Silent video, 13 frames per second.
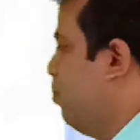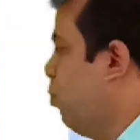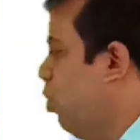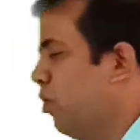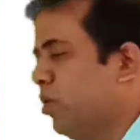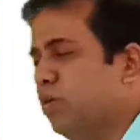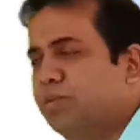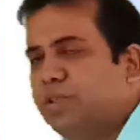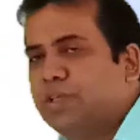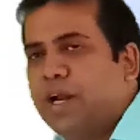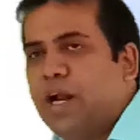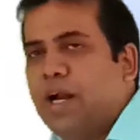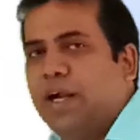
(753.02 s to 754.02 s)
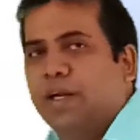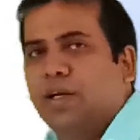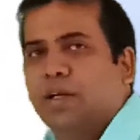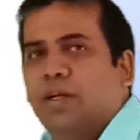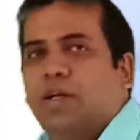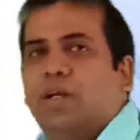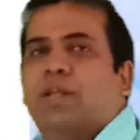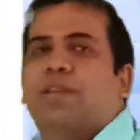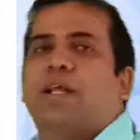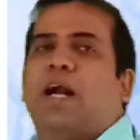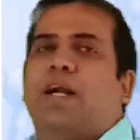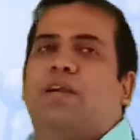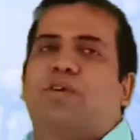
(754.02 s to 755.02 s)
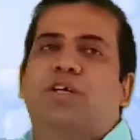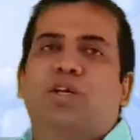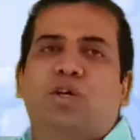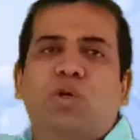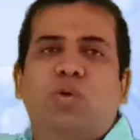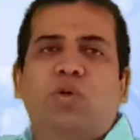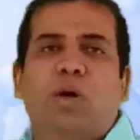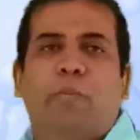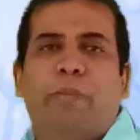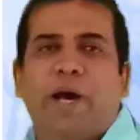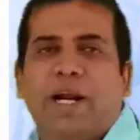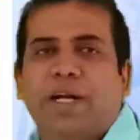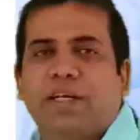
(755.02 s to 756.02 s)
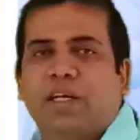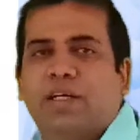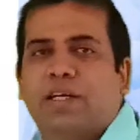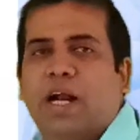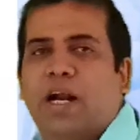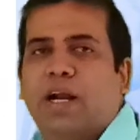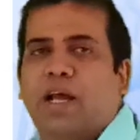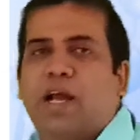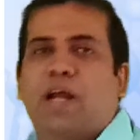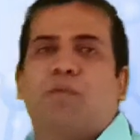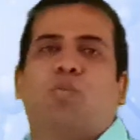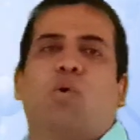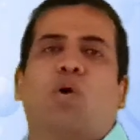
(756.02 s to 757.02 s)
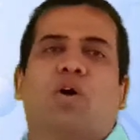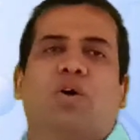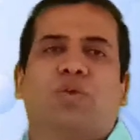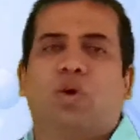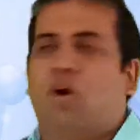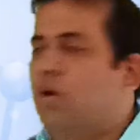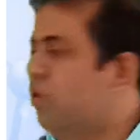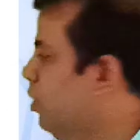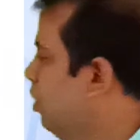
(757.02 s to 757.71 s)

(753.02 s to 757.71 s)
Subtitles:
bottom strand that include the parental strand and focus on